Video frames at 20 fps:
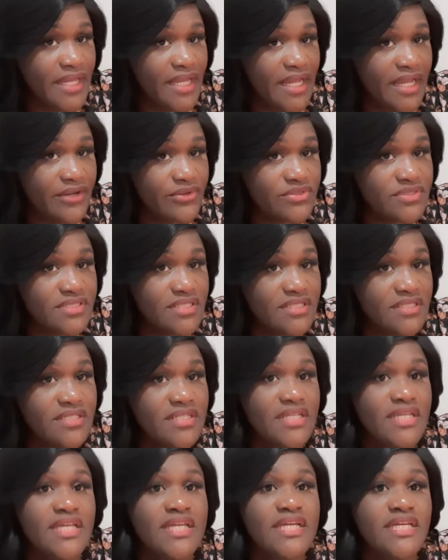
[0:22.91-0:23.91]

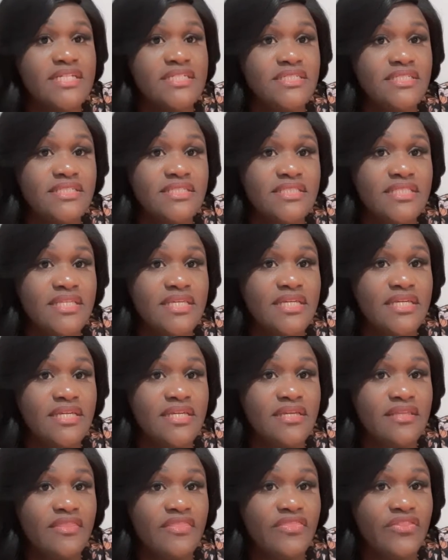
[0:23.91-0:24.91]
Anderson is
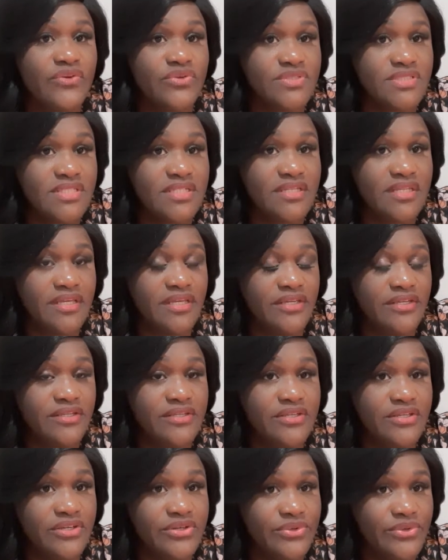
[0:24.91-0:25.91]
the
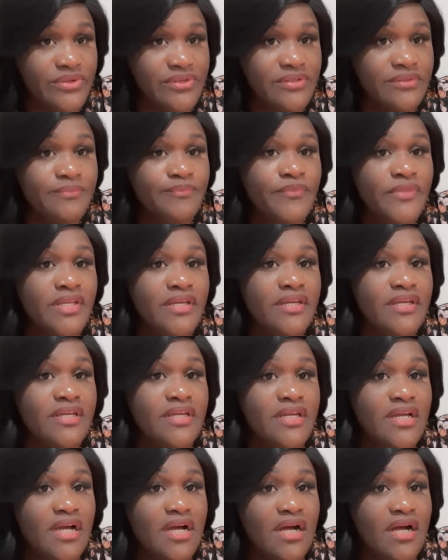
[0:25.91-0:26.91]
13-year-old
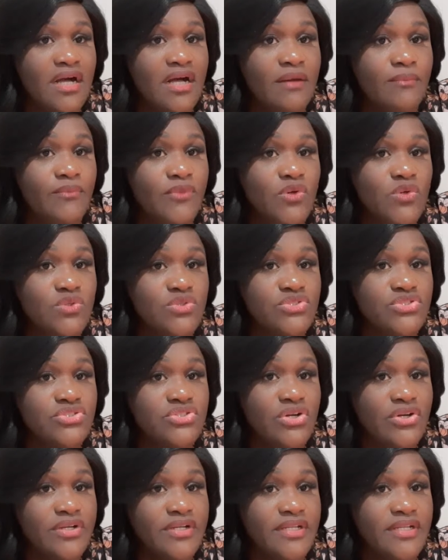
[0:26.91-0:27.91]
who
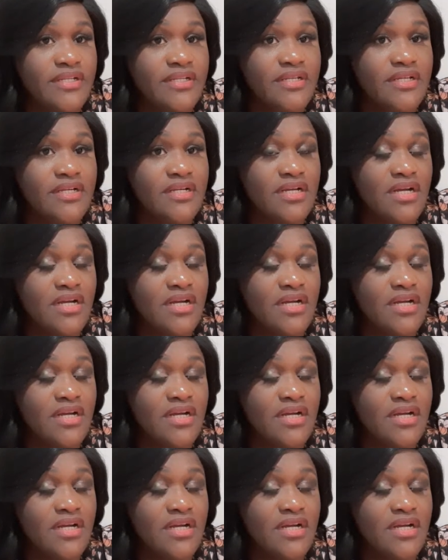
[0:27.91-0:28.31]
started